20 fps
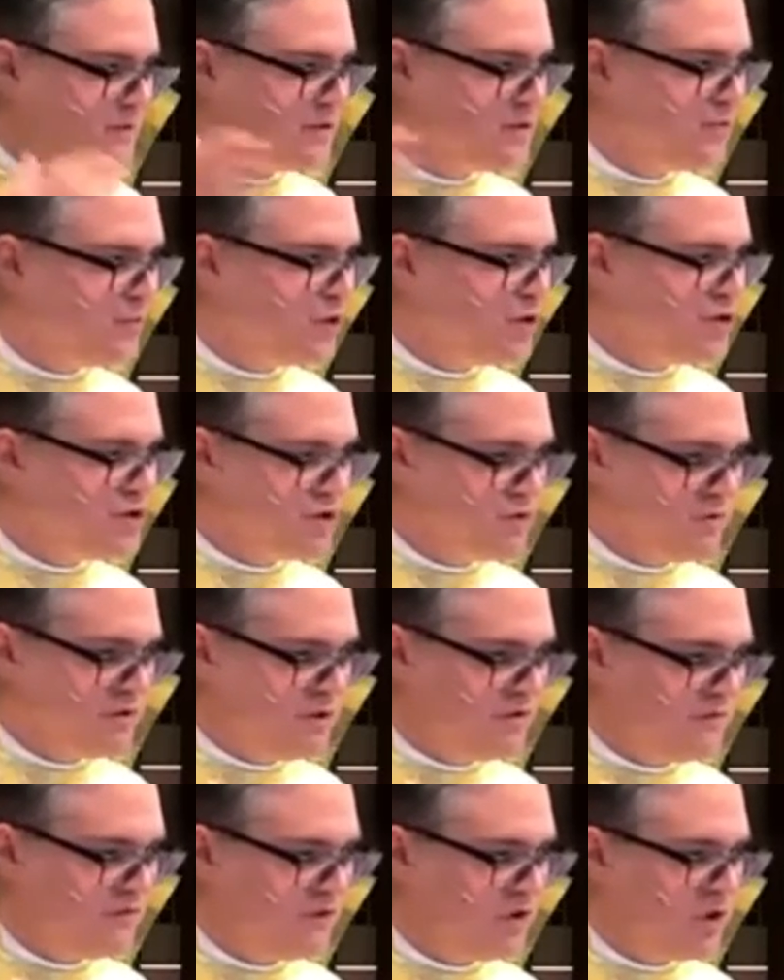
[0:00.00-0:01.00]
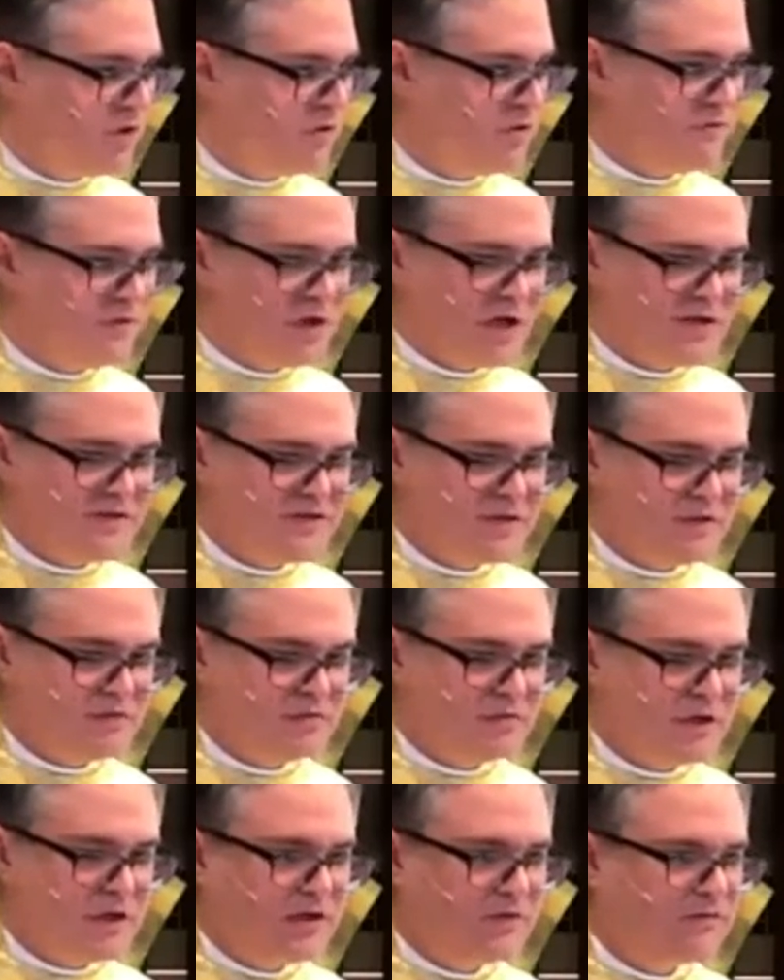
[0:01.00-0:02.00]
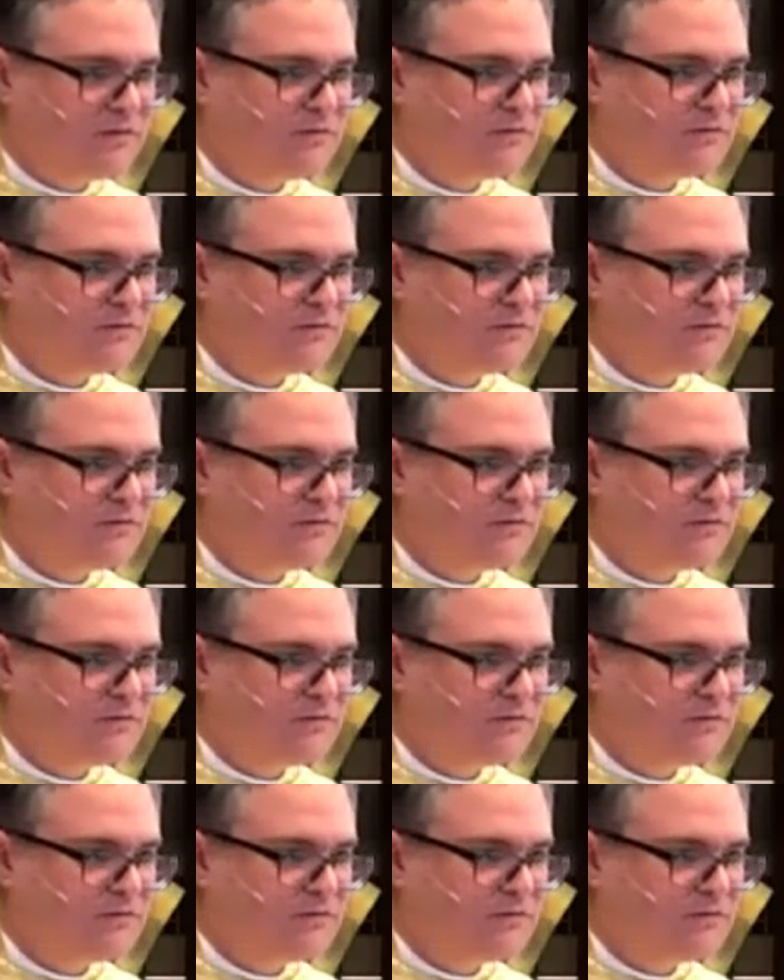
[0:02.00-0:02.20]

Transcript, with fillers: which puts you in the flow of God's own life.